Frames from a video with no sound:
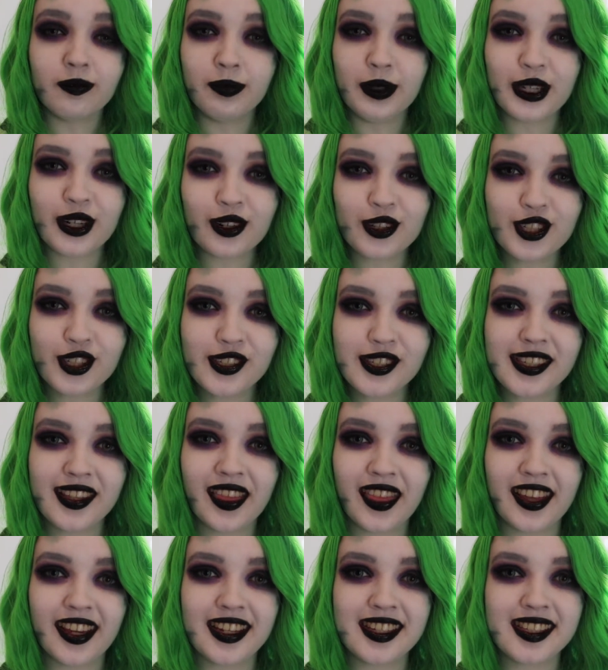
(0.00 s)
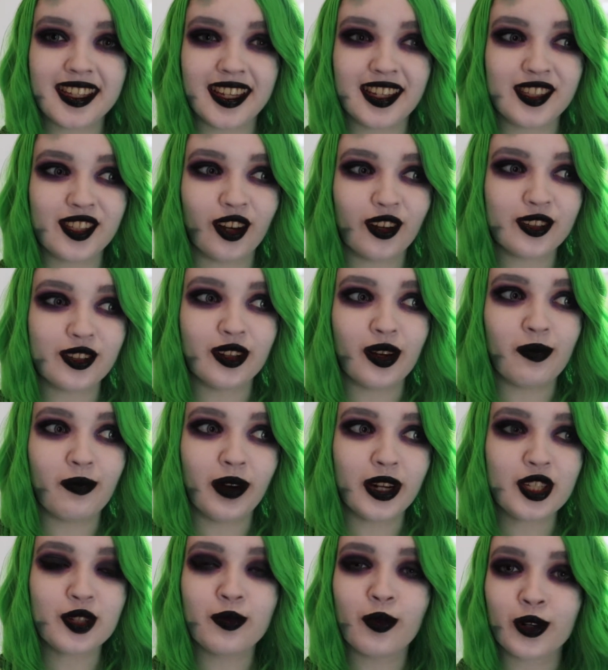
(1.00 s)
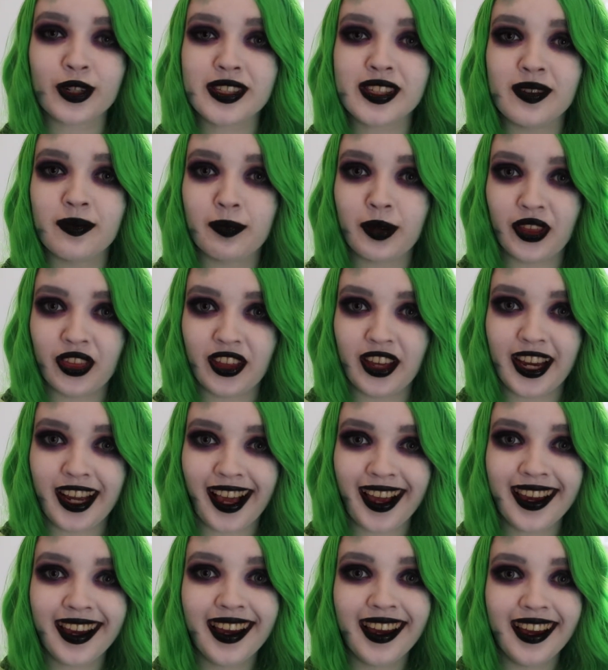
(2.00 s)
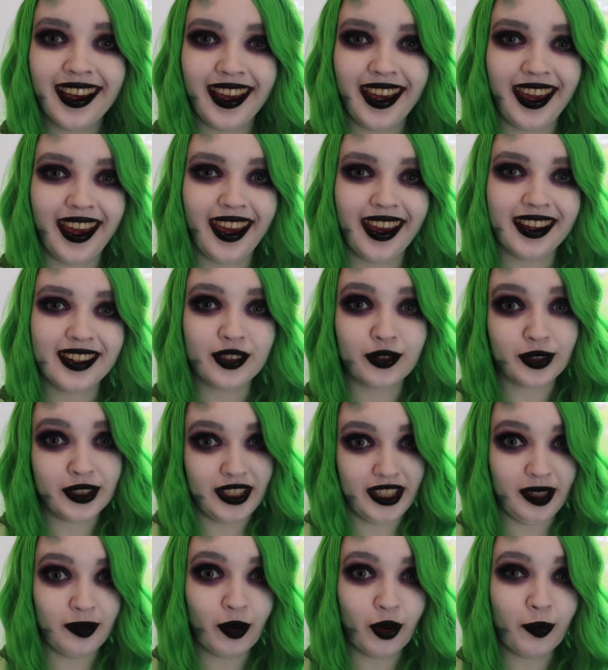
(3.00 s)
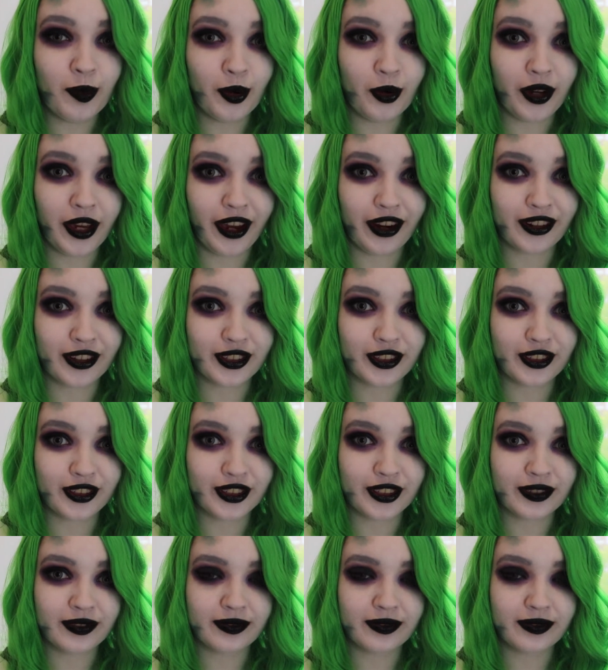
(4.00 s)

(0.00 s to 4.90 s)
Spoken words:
Beetlejuice in this is also a much more sympathetic and redeemable character.